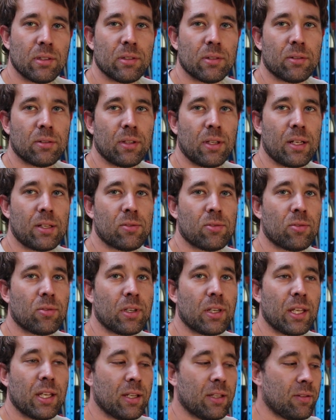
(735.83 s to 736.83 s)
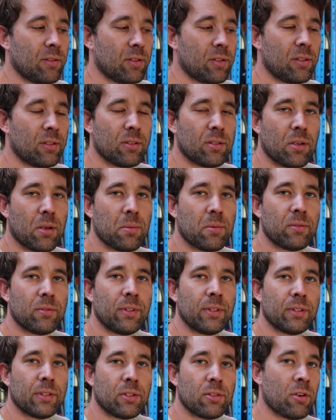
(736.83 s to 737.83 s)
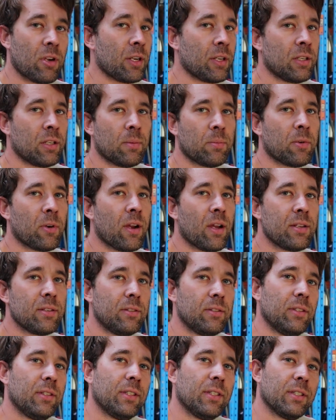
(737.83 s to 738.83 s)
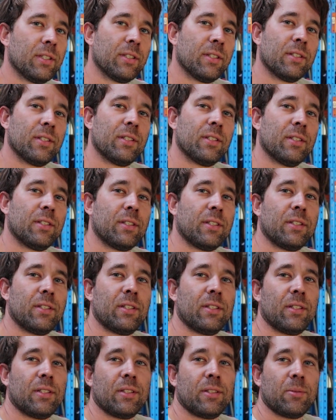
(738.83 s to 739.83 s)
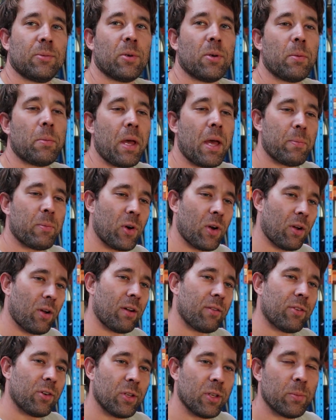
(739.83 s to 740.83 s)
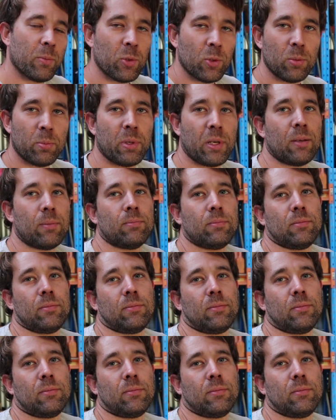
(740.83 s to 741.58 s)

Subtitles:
all that sort of gear that's in the top of it, the trunnion upgrade. What about my high volume oil pump?